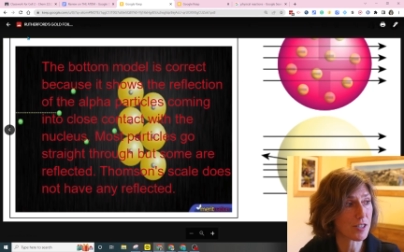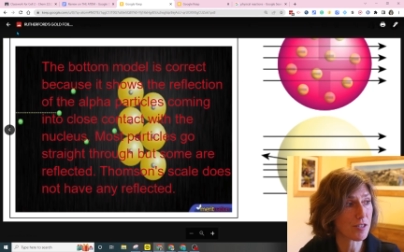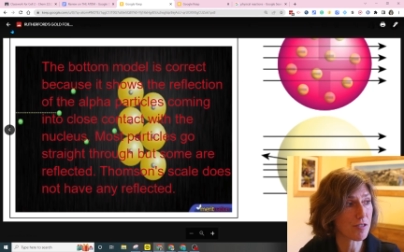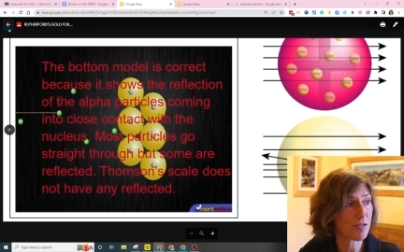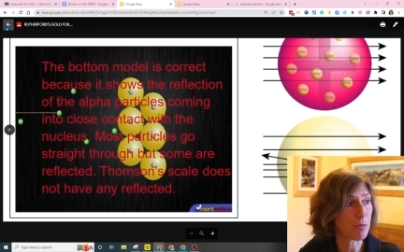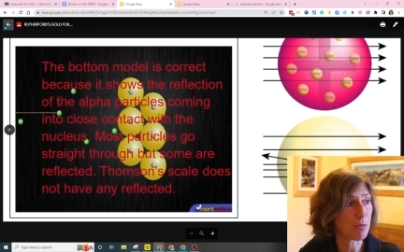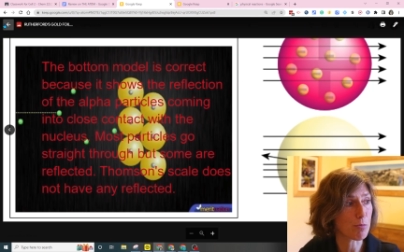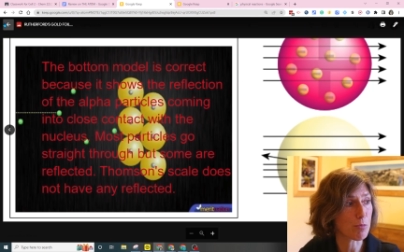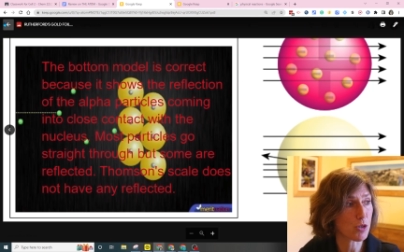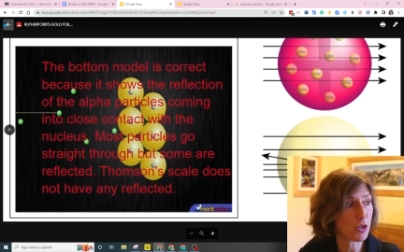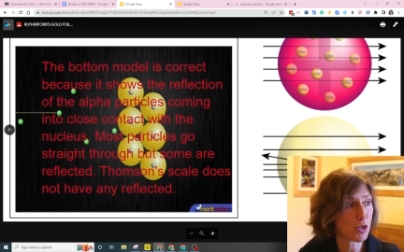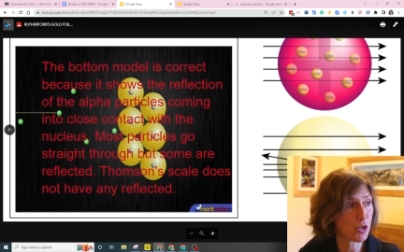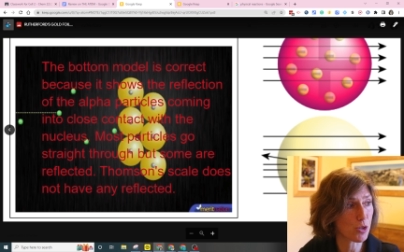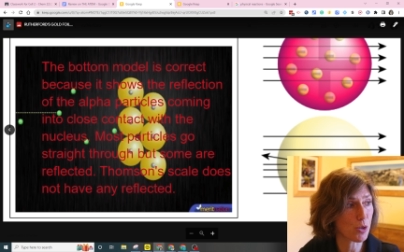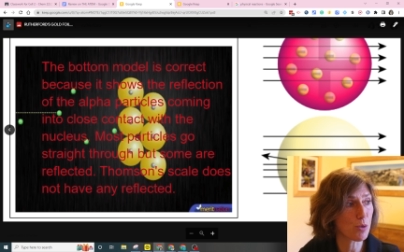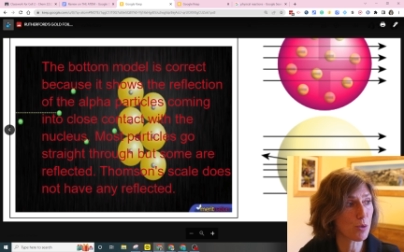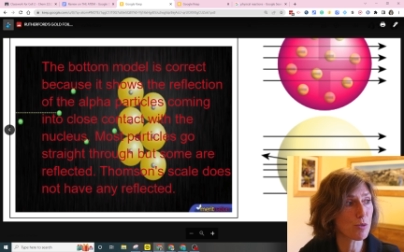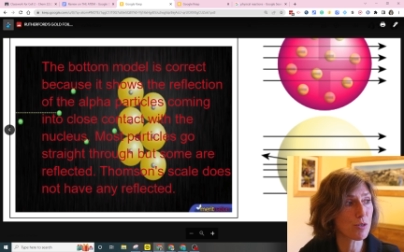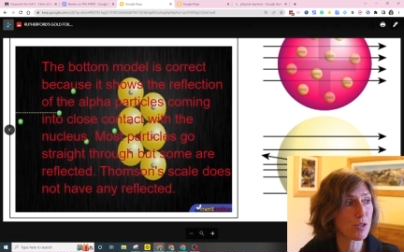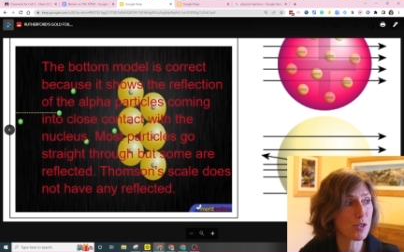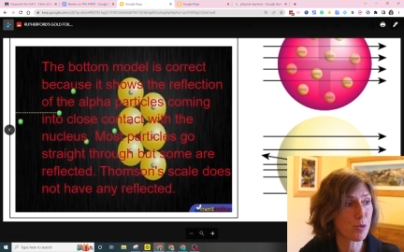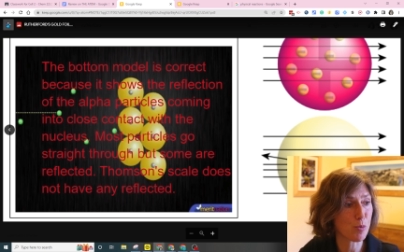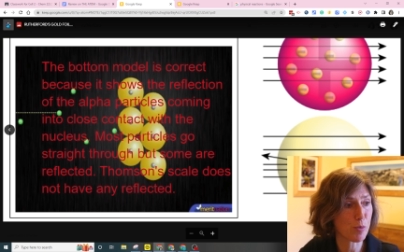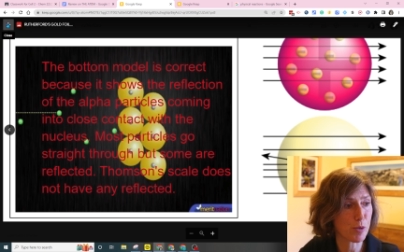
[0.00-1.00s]
from
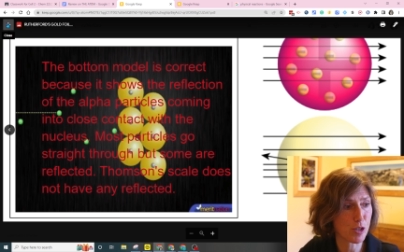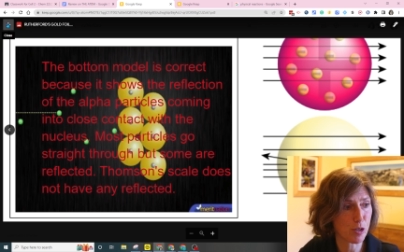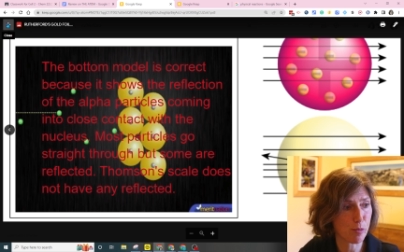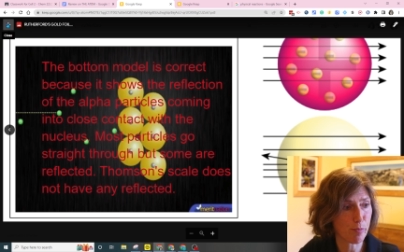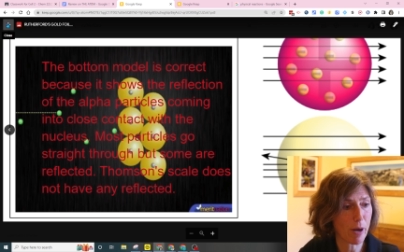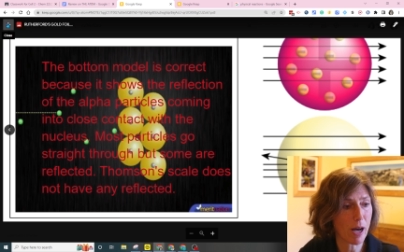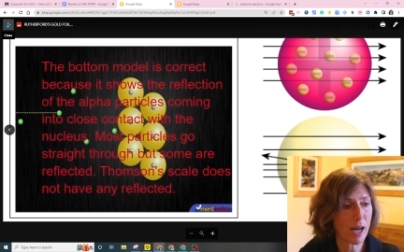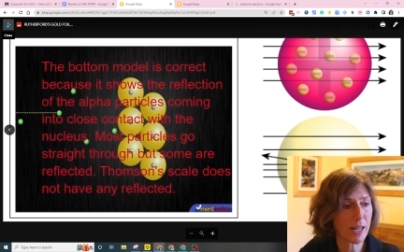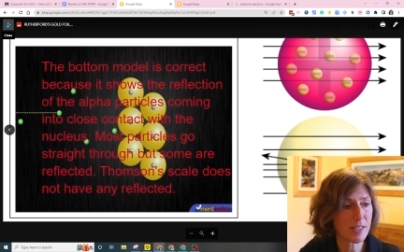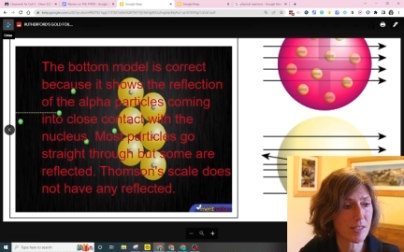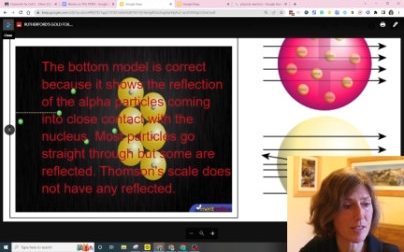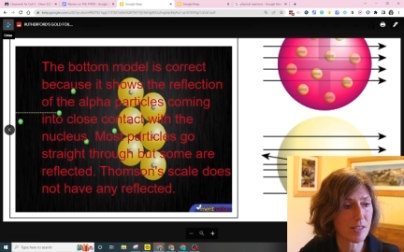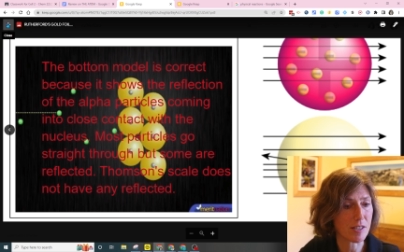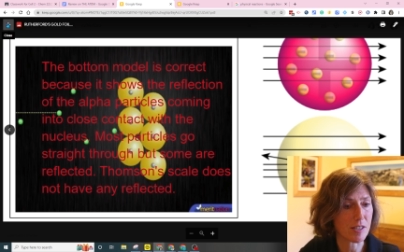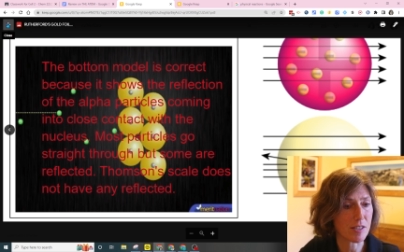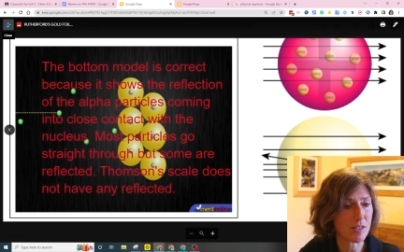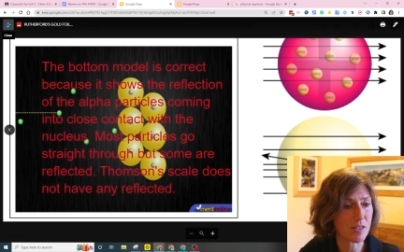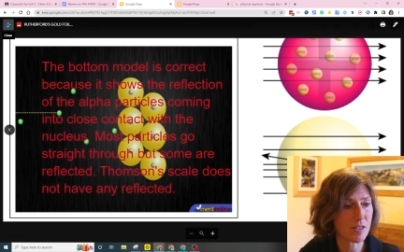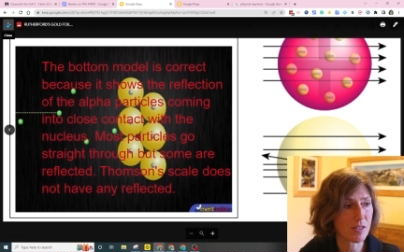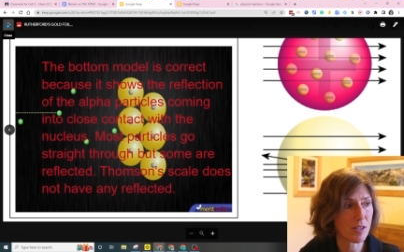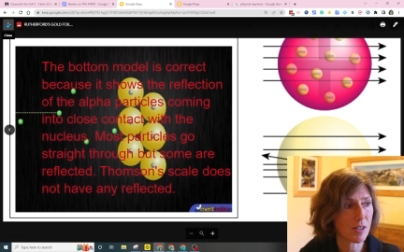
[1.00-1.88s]
students' responses,